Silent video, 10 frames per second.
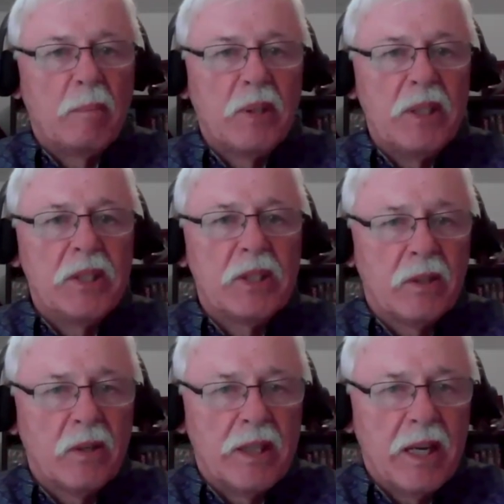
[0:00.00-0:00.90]
priest
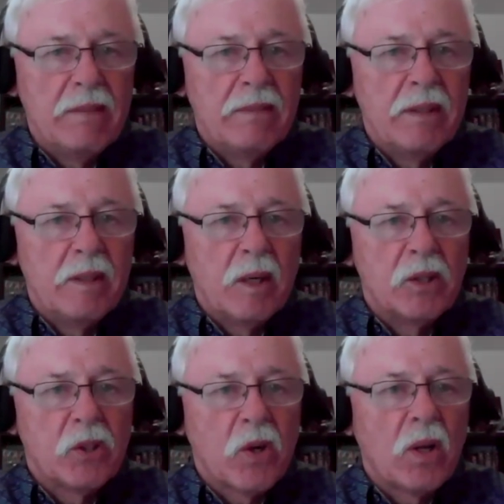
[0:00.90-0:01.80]
and on David and on
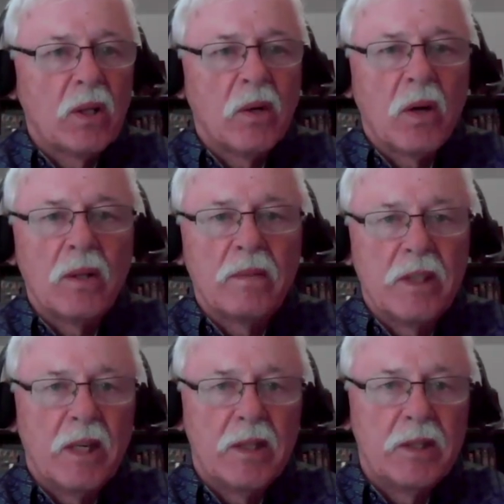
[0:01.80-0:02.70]
Saul and all of
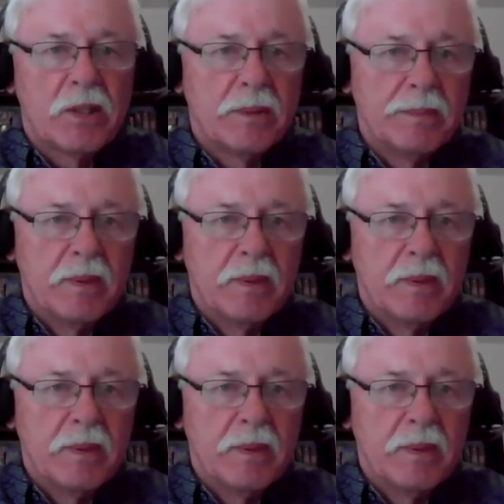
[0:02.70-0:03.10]
the others.